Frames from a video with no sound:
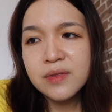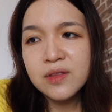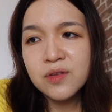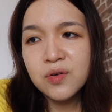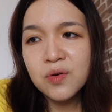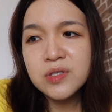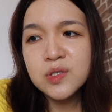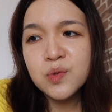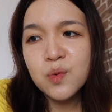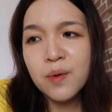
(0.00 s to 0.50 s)

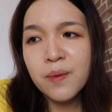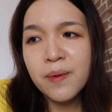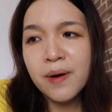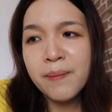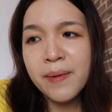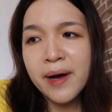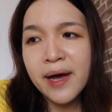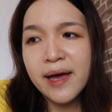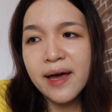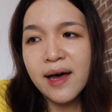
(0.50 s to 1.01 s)
those were
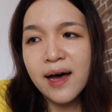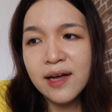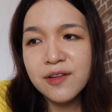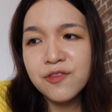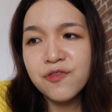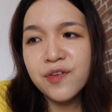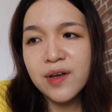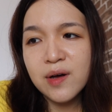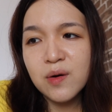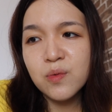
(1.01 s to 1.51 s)
my
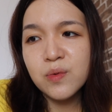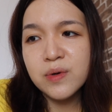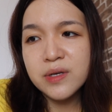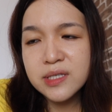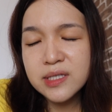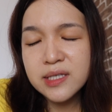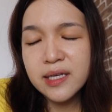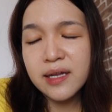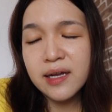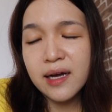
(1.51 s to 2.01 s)
heartfelt
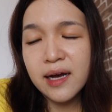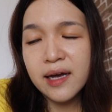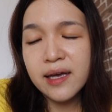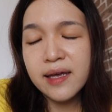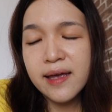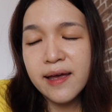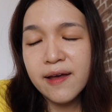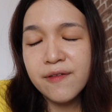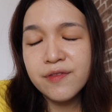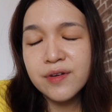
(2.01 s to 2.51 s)
words that I
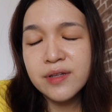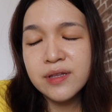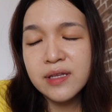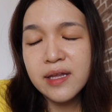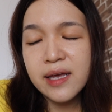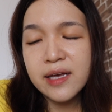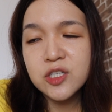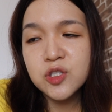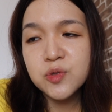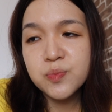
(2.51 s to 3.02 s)

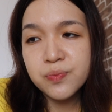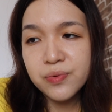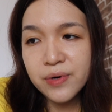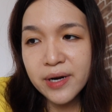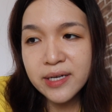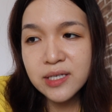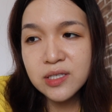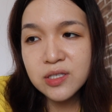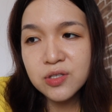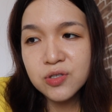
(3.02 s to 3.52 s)
haven't
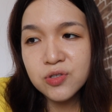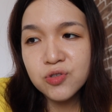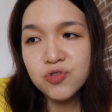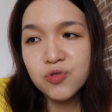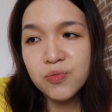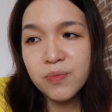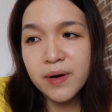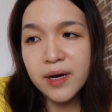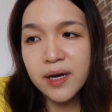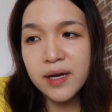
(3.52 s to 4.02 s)
expressed
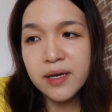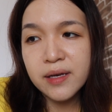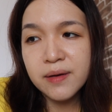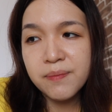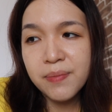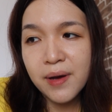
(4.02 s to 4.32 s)
to my